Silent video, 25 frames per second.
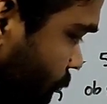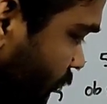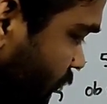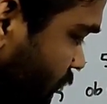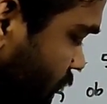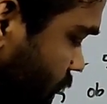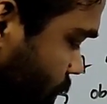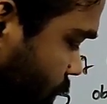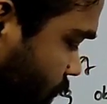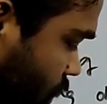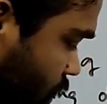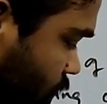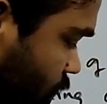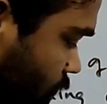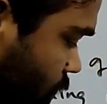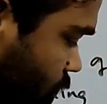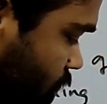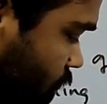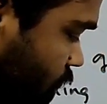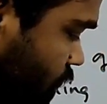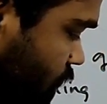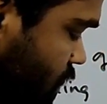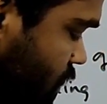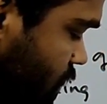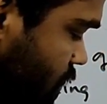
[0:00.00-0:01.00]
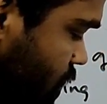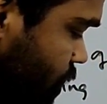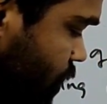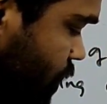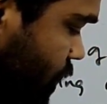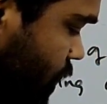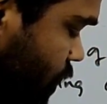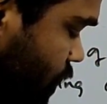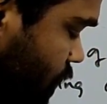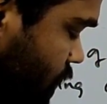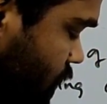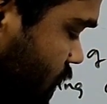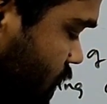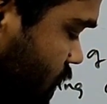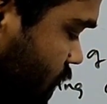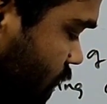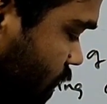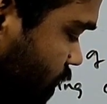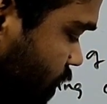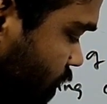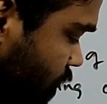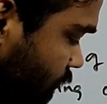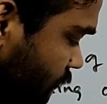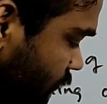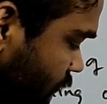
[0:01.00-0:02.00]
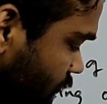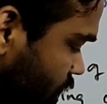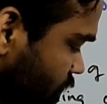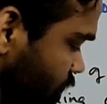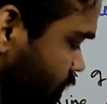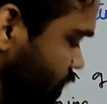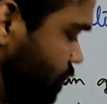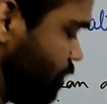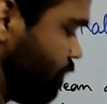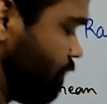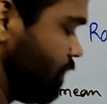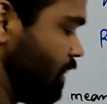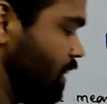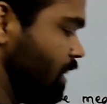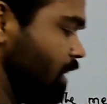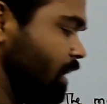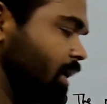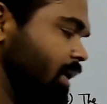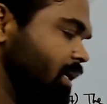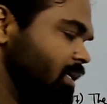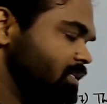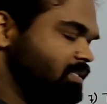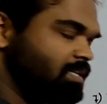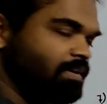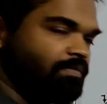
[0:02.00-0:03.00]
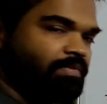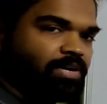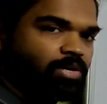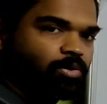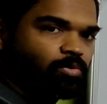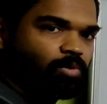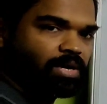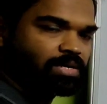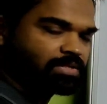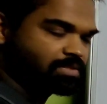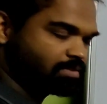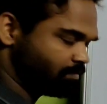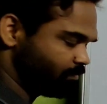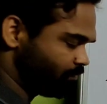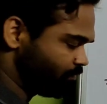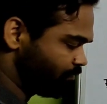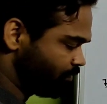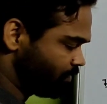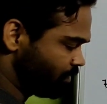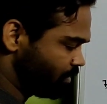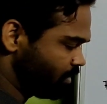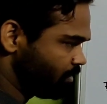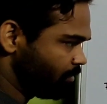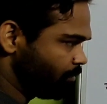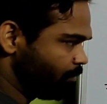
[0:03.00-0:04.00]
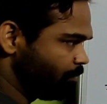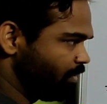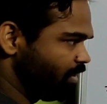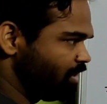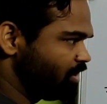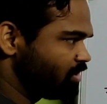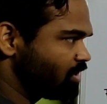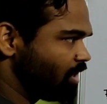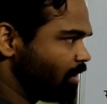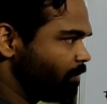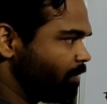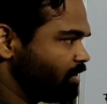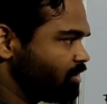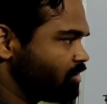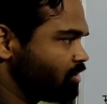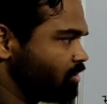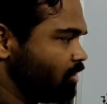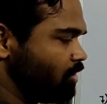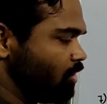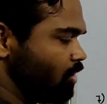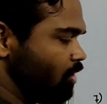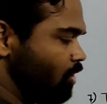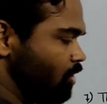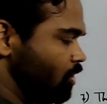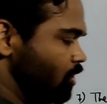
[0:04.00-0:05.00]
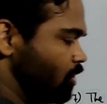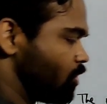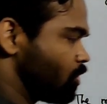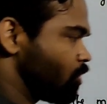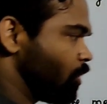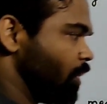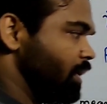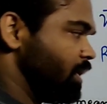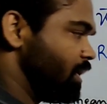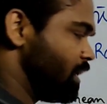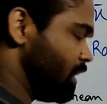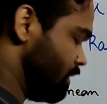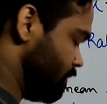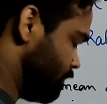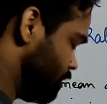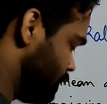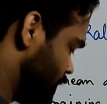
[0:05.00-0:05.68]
by number of observation, which is 5, is given to us. Mean is how much? 20.